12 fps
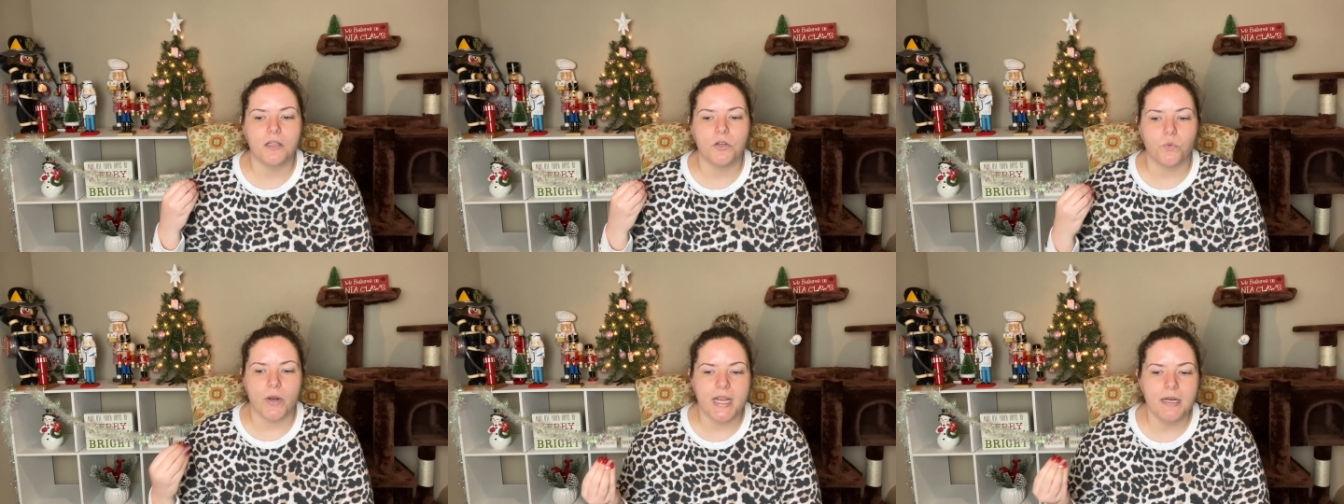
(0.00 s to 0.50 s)

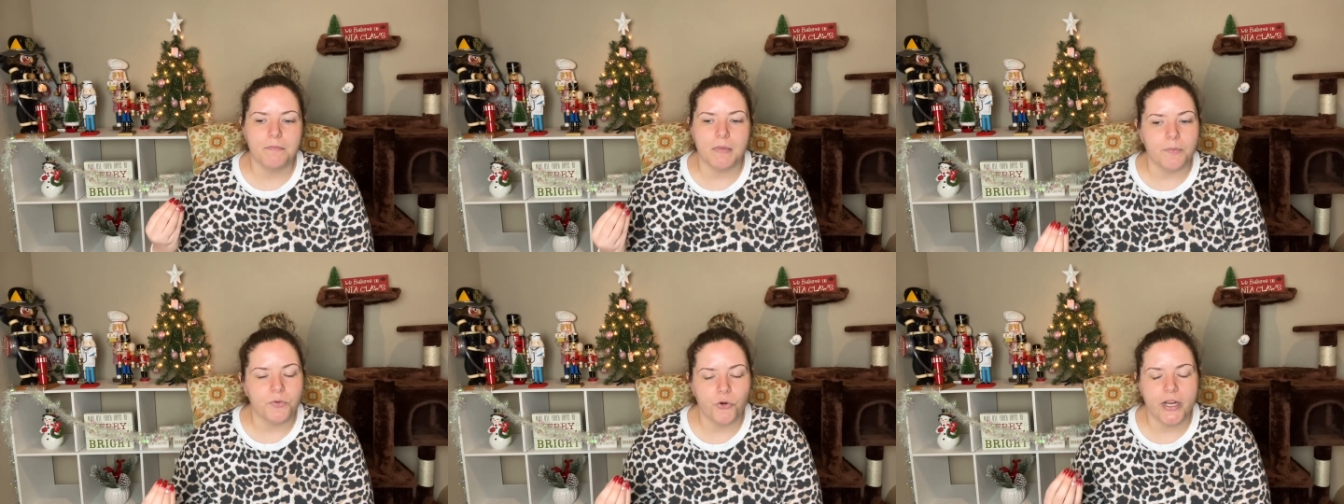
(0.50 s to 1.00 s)
great,
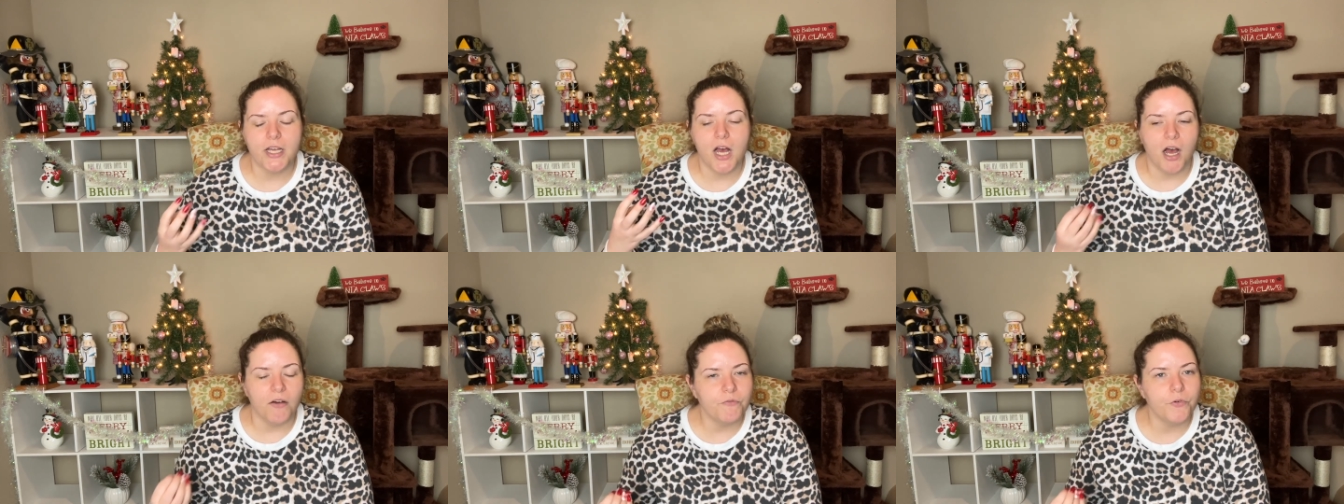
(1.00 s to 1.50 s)
mem great
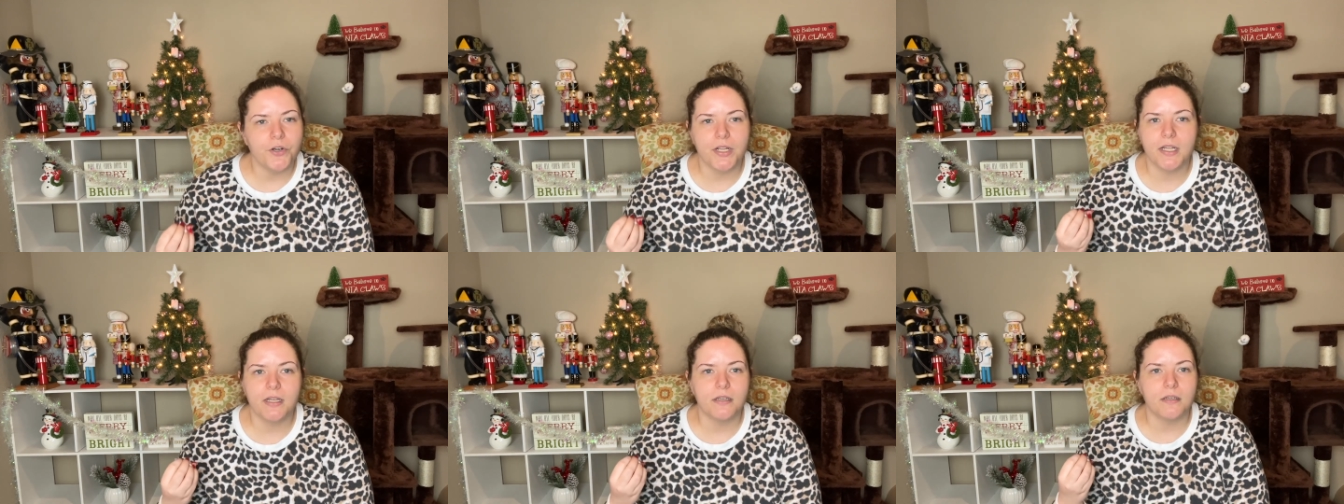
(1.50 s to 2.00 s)

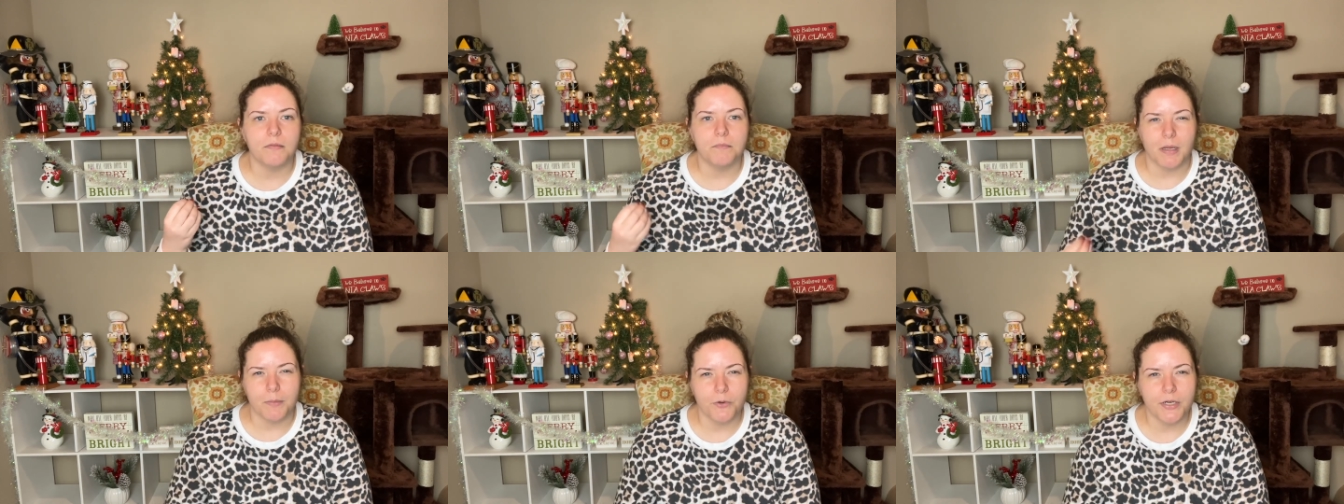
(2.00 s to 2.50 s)
comforting
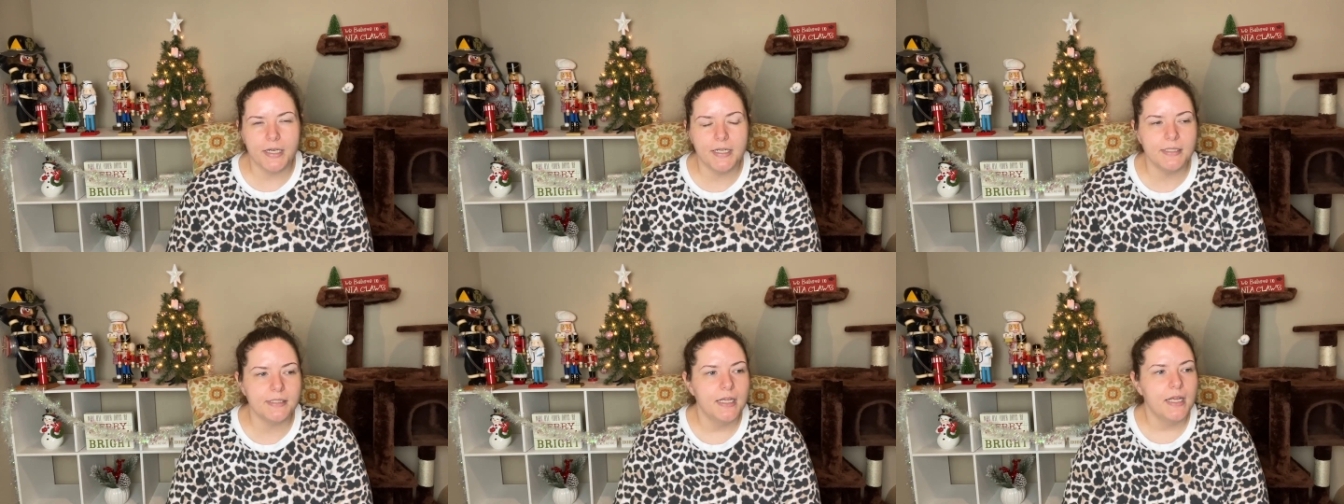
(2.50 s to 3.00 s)

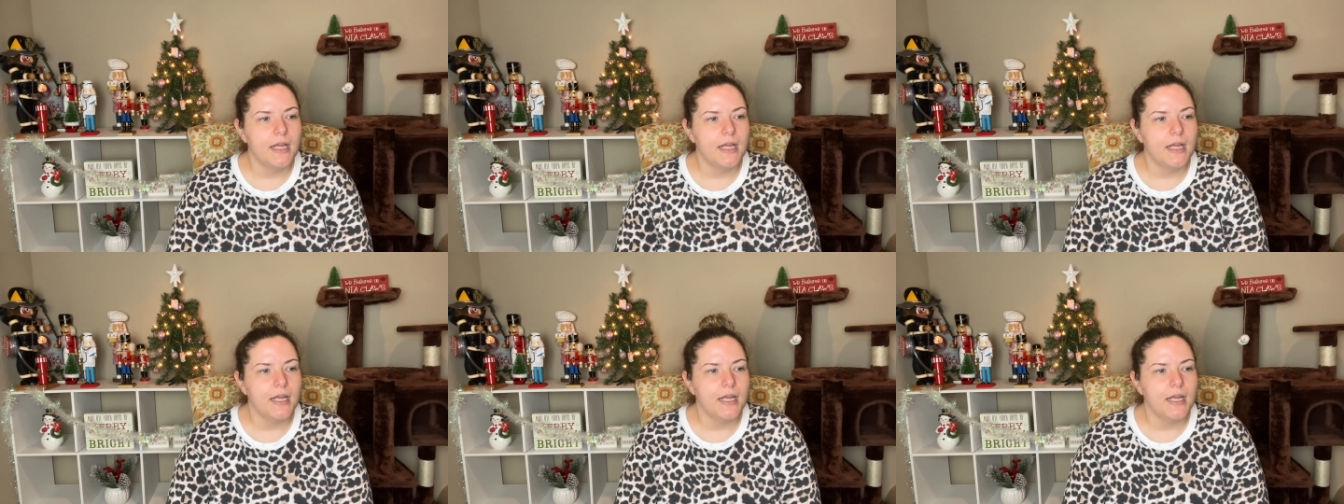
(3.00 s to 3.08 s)
memories.